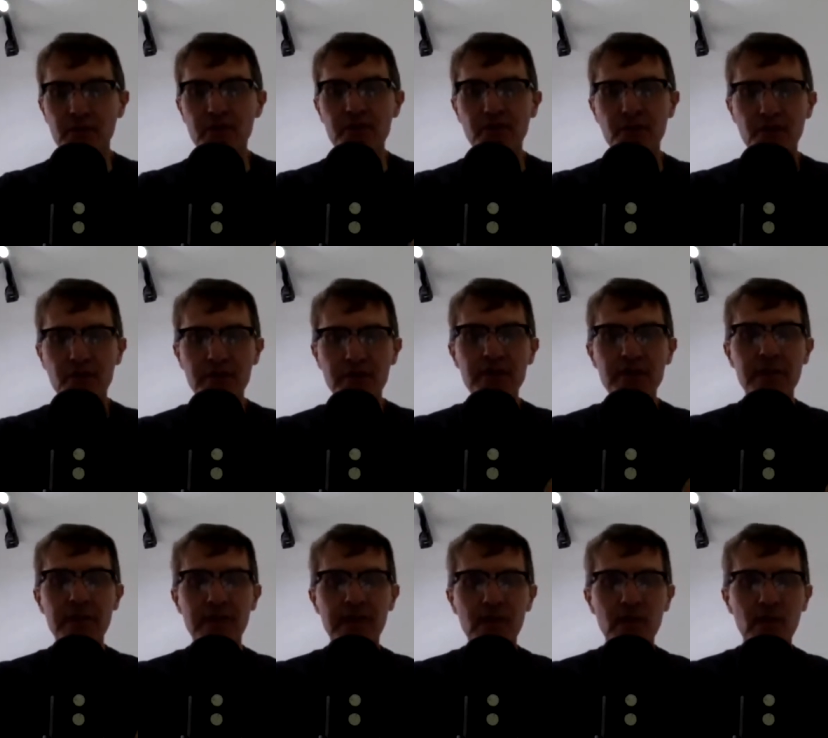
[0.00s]
students
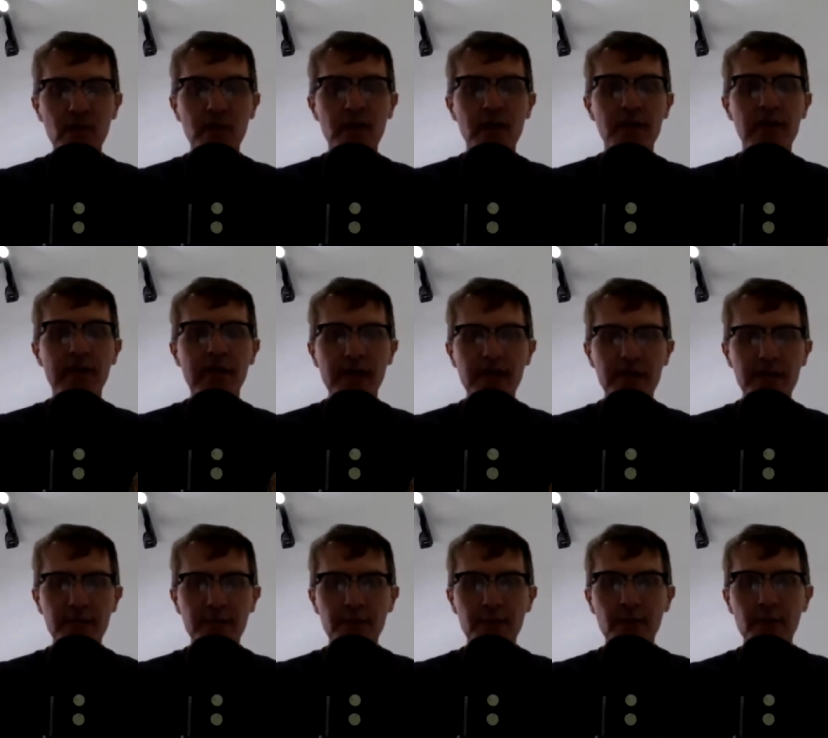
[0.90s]
take an
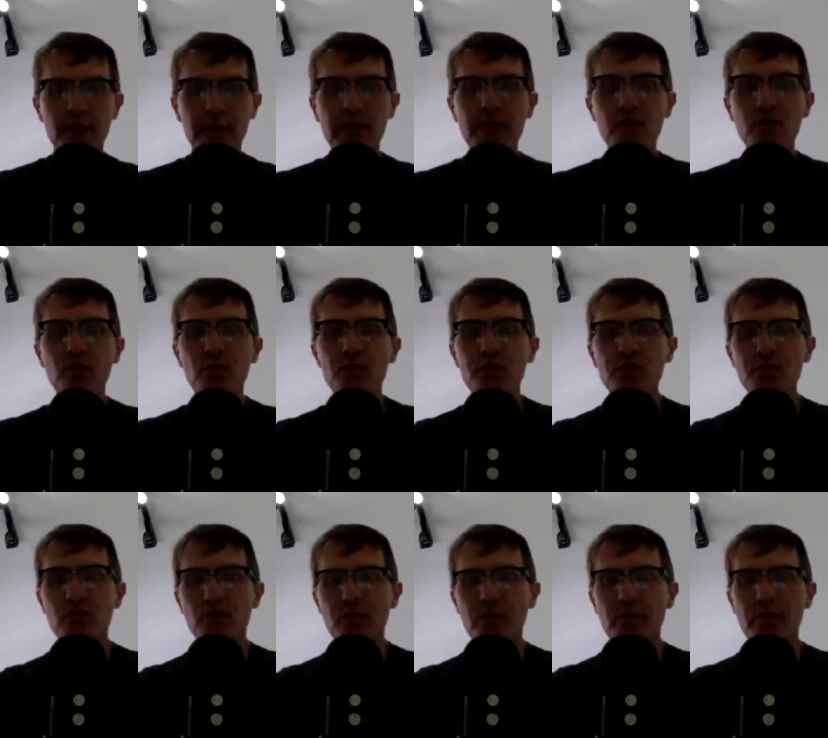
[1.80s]
academic writing
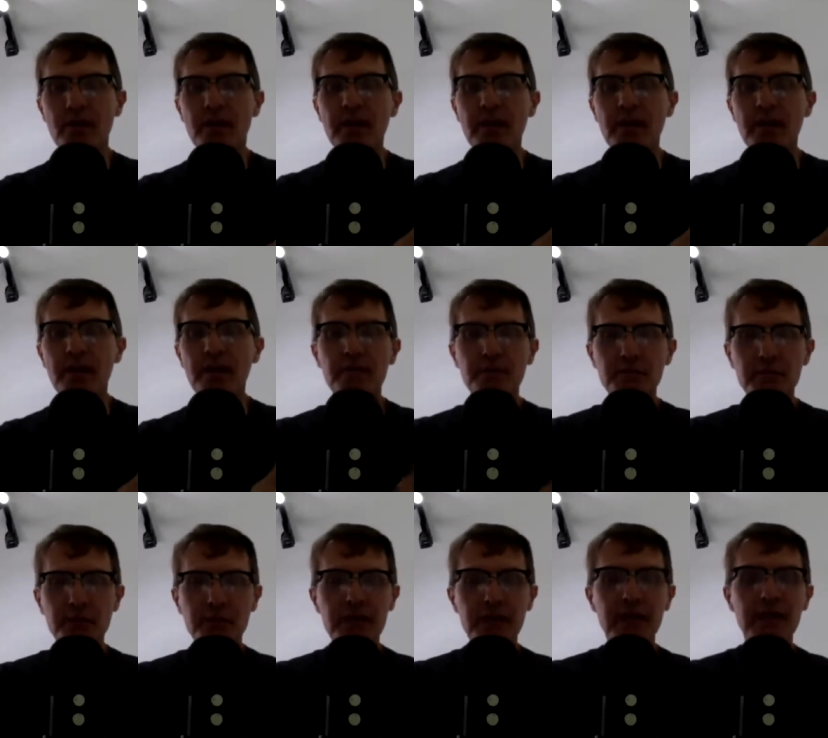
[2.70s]
course where they have to
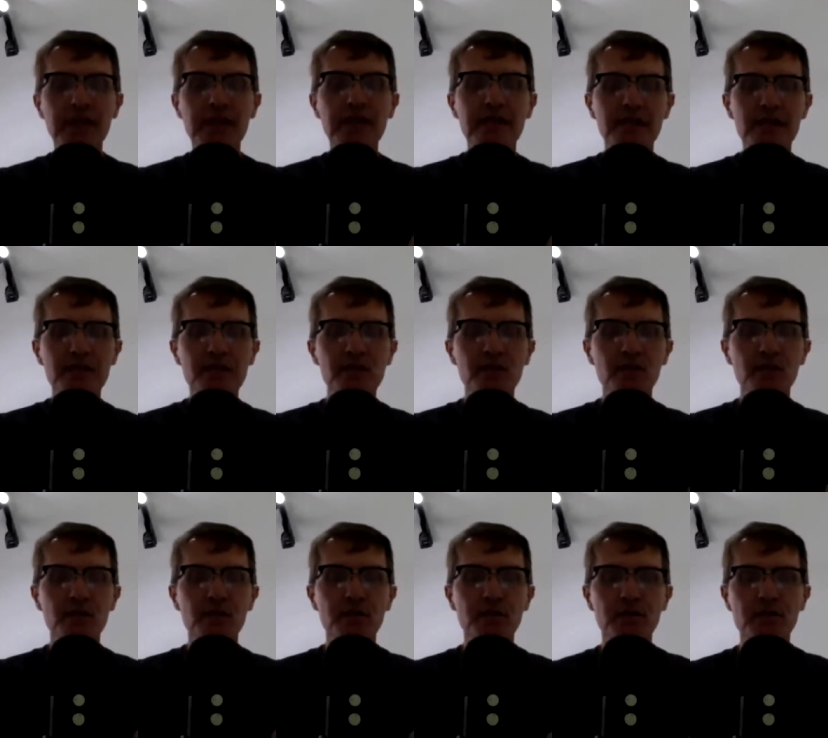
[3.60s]
complete a
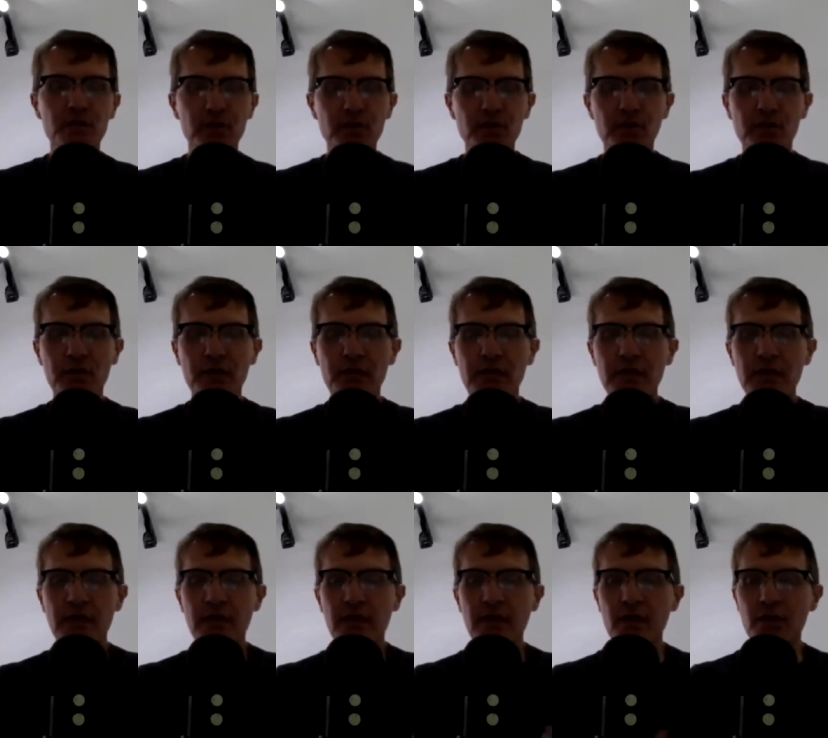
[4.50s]
literature review.
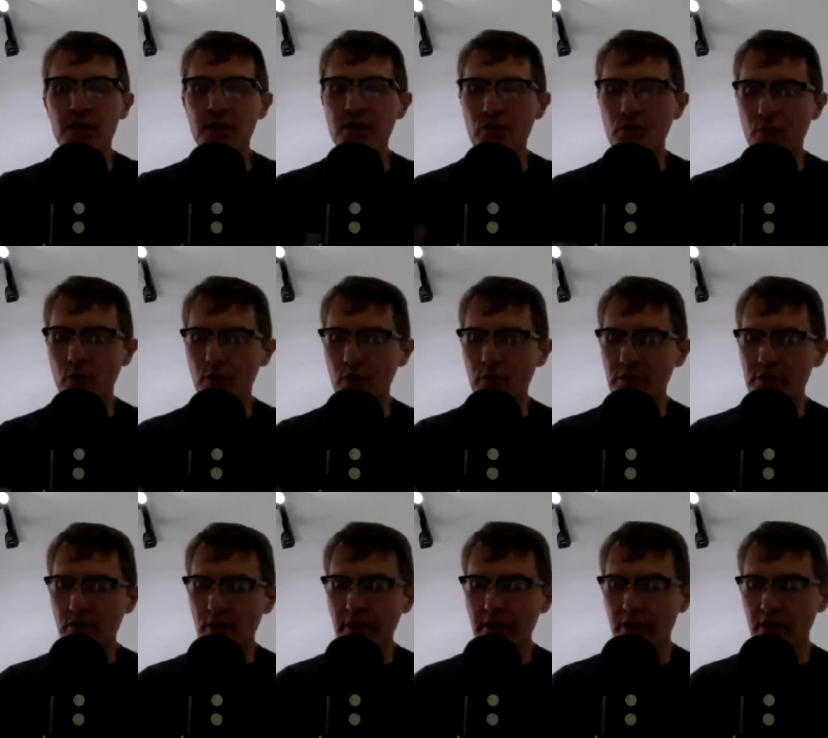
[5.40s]
So what we
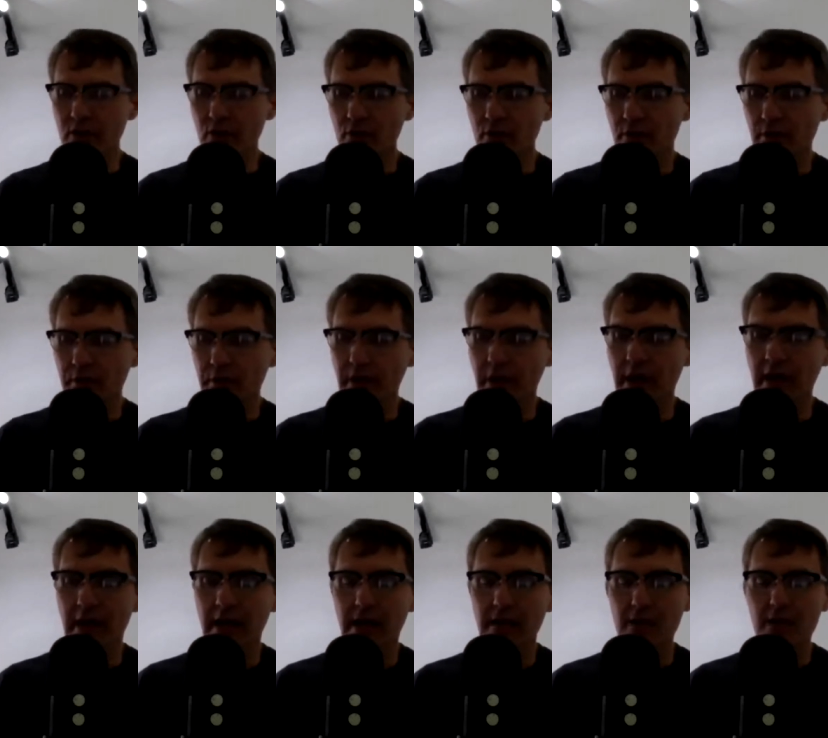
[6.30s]
try to do in the
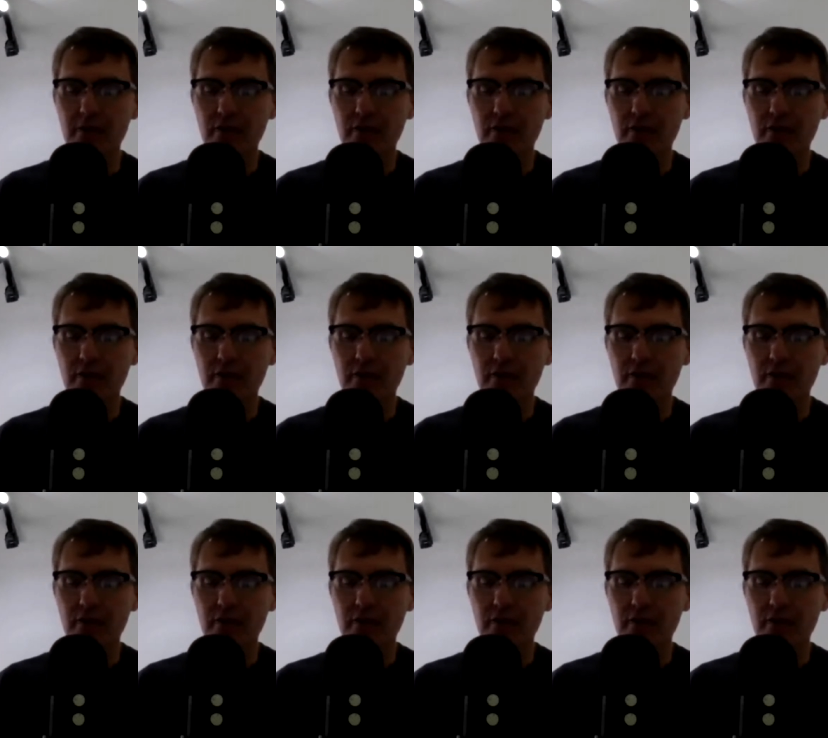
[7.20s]
BA